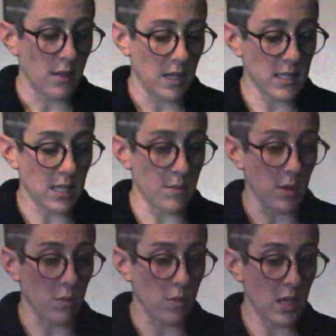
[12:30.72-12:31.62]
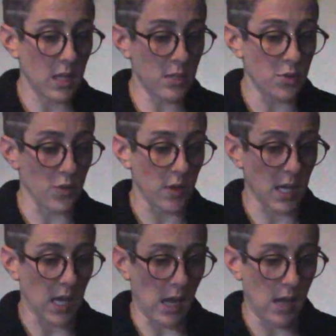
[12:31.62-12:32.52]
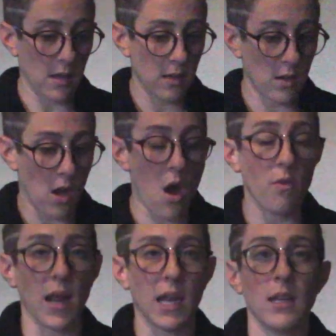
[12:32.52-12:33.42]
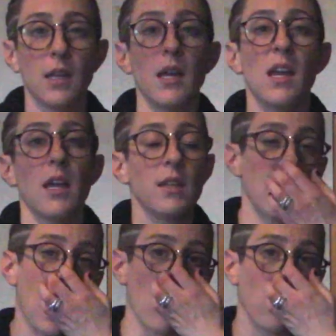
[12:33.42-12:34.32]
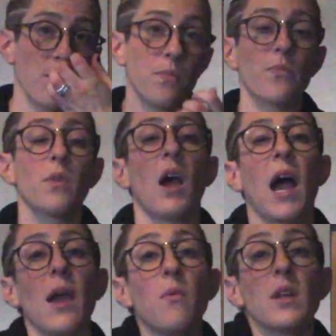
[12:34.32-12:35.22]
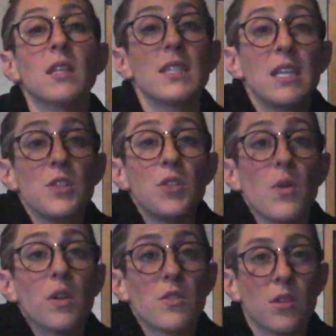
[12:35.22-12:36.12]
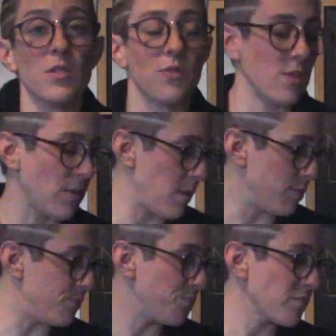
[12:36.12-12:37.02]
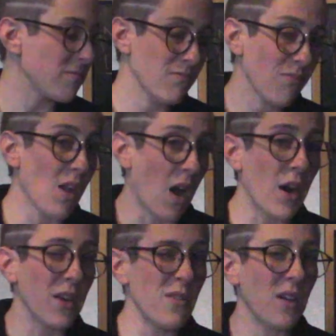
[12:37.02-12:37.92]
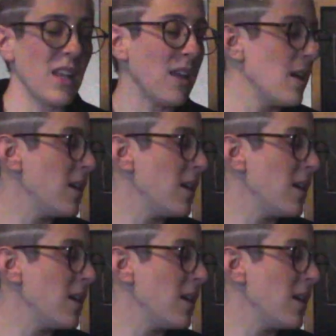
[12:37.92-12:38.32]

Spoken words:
These can be really tricky. All right. Now, I want to teach you a nursery rhyme. Are you ready?